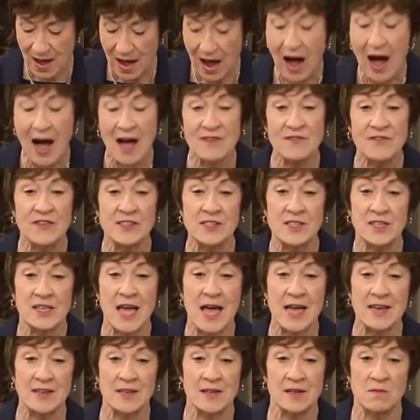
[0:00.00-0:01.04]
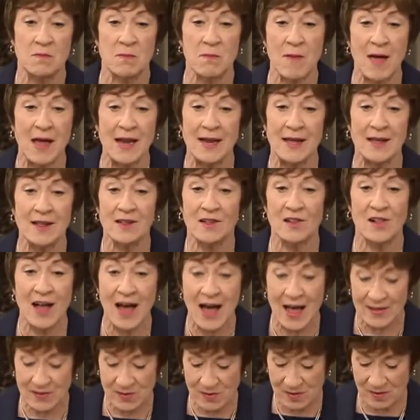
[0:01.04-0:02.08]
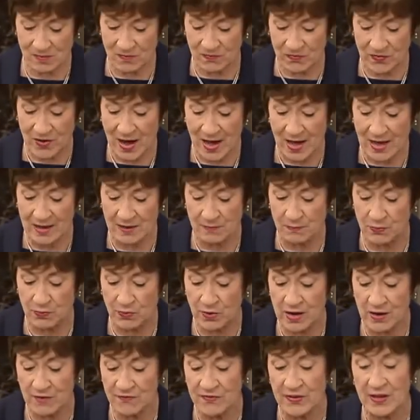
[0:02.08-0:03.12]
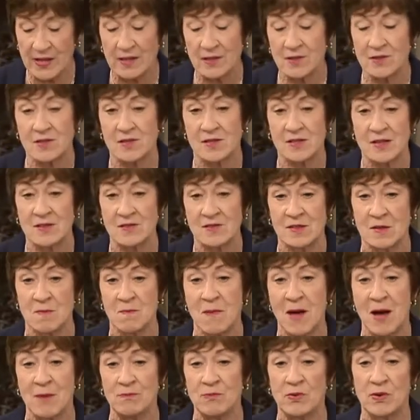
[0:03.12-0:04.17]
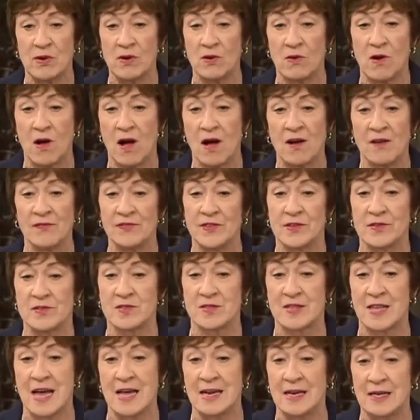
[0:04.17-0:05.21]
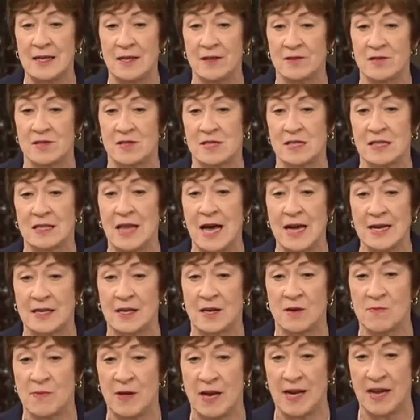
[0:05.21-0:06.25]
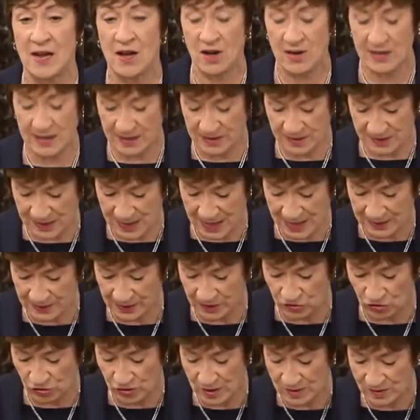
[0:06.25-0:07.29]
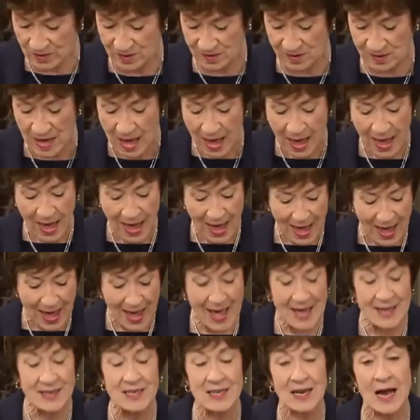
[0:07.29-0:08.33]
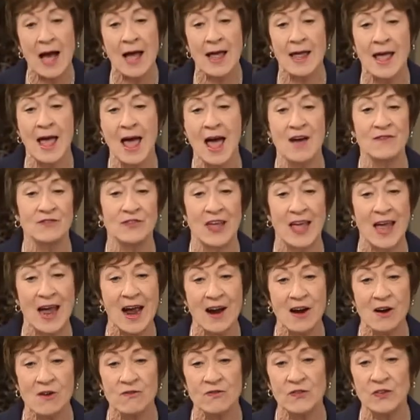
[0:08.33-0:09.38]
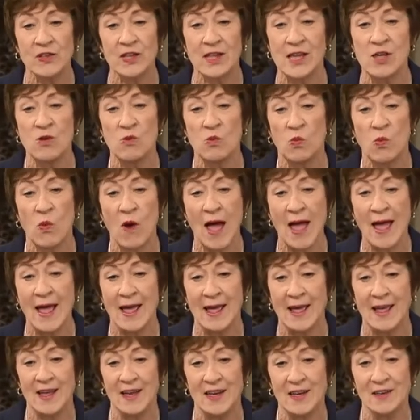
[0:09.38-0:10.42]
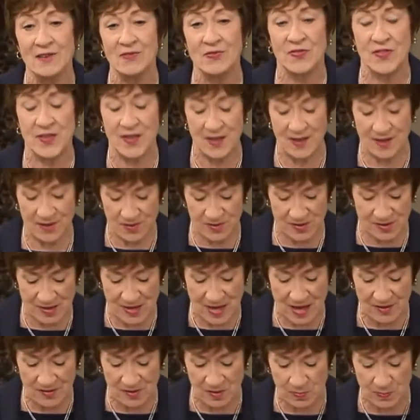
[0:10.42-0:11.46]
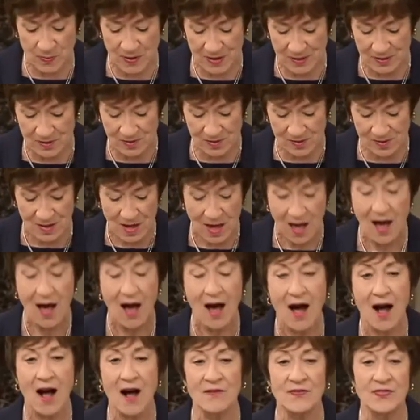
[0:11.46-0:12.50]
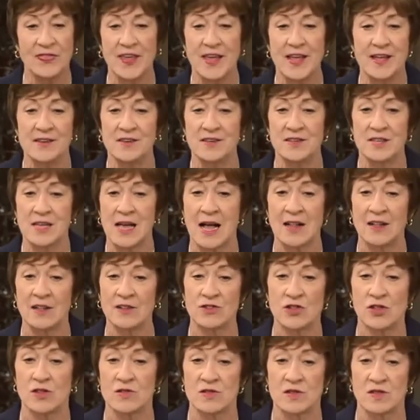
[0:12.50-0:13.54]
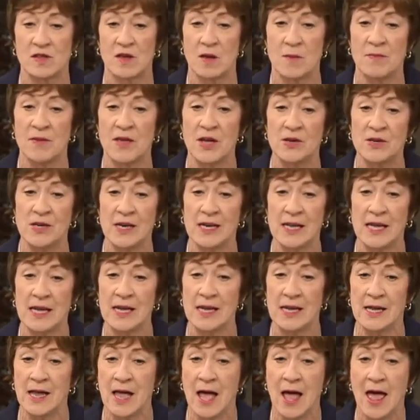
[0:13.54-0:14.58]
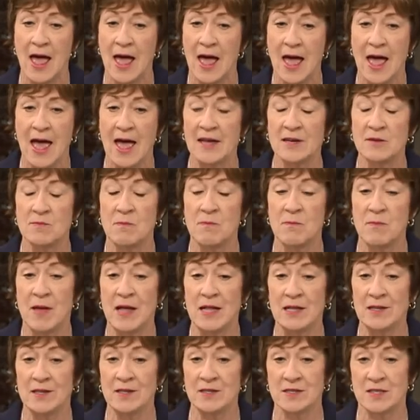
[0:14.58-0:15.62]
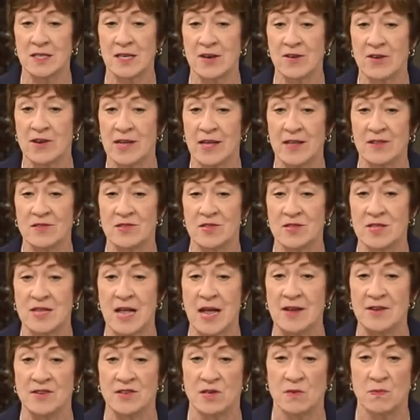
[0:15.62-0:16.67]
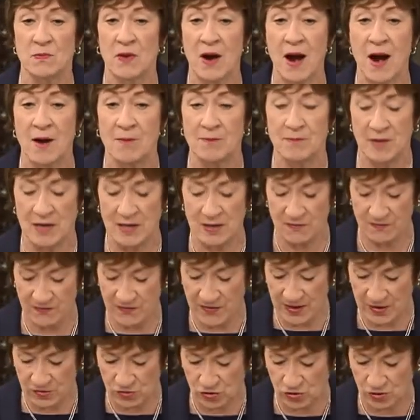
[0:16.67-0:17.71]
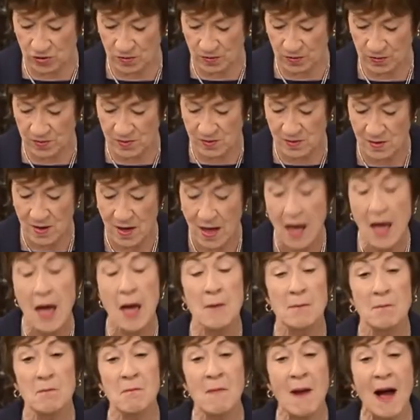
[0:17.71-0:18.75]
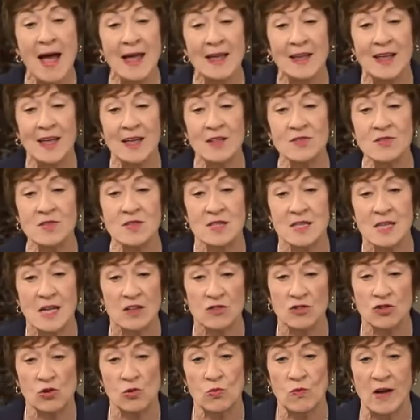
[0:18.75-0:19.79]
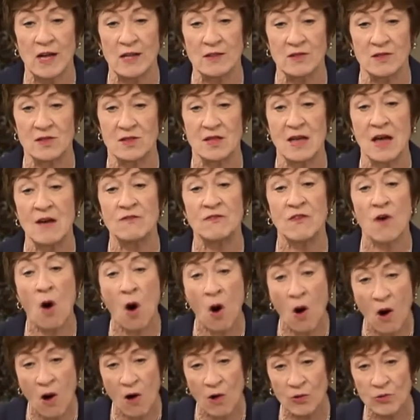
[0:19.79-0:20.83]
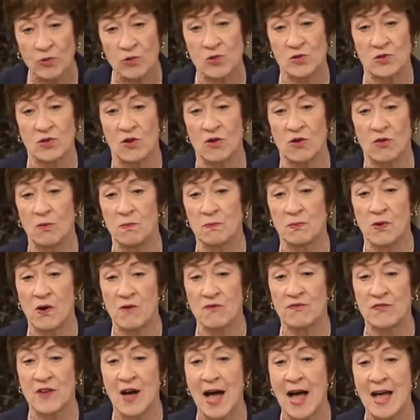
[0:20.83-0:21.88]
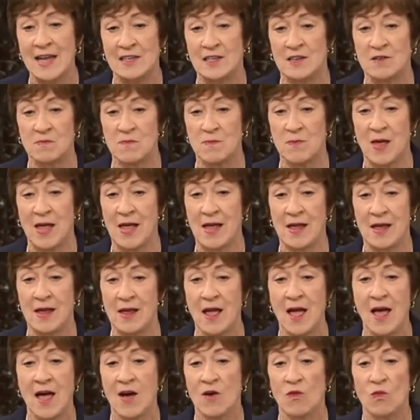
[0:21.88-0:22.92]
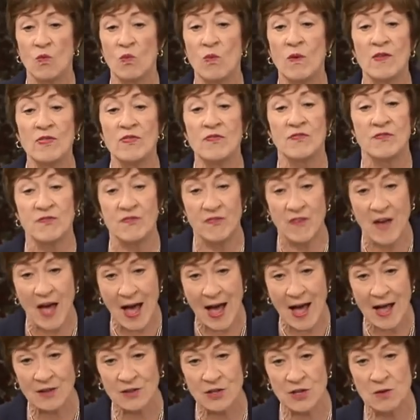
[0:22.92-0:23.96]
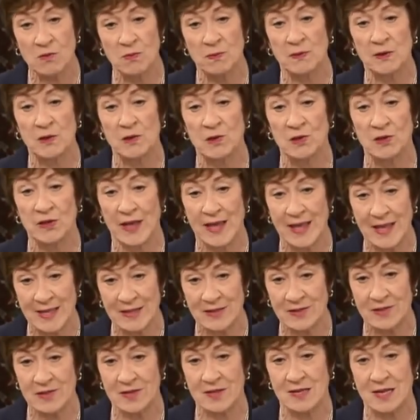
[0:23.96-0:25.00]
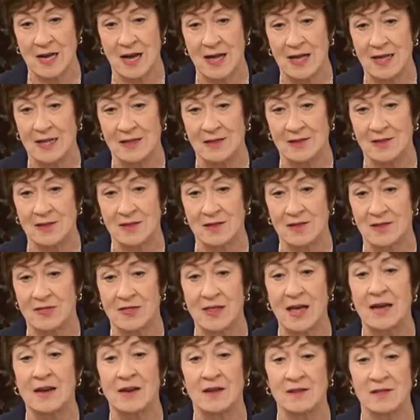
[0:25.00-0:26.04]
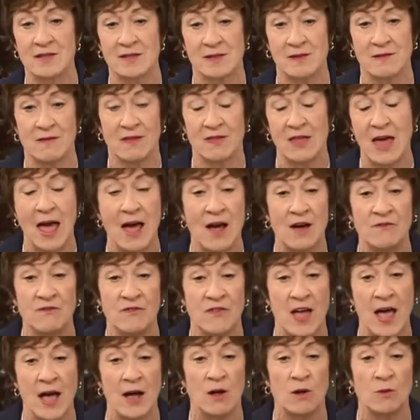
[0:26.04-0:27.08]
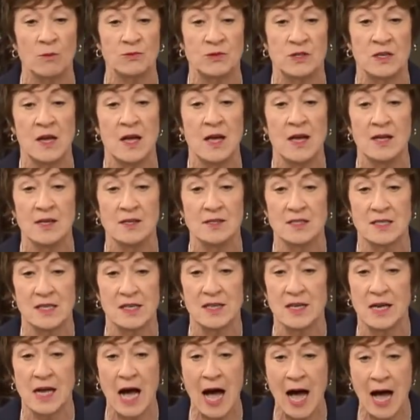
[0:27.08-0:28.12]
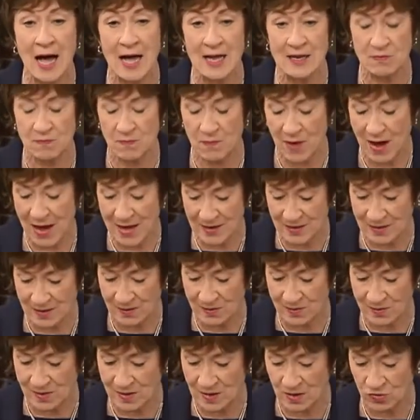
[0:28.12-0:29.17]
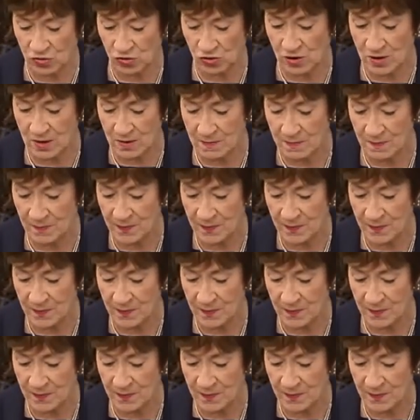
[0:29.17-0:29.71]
I've attended many classified briefings as a member of the Senate Select Committee on Intelligence, and I have carefully weighed the assessments of the intelligence community and military and State Department officials. My constituents have also provided me with valuable insights that have helped to guide my decision.